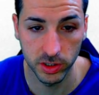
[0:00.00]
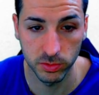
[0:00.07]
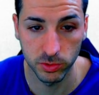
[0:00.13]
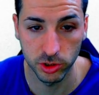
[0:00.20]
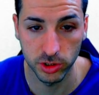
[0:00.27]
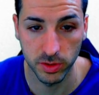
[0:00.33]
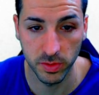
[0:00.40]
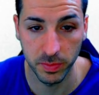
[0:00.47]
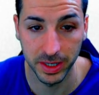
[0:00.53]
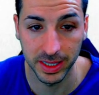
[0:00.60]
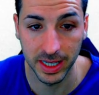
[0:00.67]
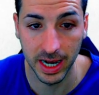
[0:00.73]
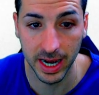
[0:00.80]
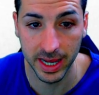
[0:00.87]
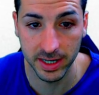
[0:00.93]
which is a bit
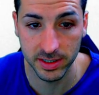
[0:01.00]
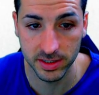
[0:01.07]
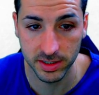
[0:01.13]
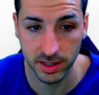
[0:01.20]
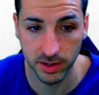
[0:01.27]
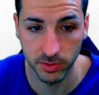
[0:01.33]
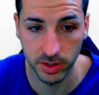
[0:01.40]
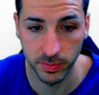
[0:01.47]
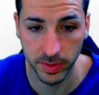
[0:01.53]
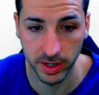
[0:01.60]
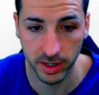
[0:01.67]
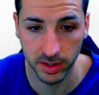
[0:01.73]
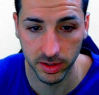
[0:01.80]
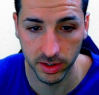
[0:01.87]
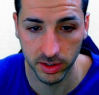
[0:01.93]
less, I want to
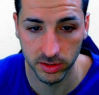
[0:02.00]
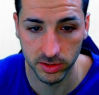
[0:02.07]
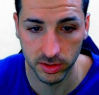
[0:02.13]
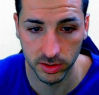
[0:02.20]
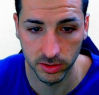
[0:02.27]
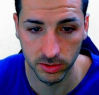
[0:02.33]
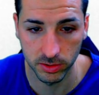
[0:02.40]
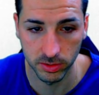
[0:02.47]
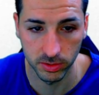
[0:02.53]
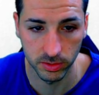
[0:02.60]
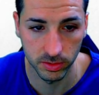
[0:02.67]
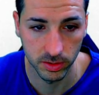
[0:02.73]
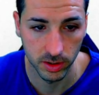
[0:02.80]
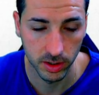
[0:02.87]
make this into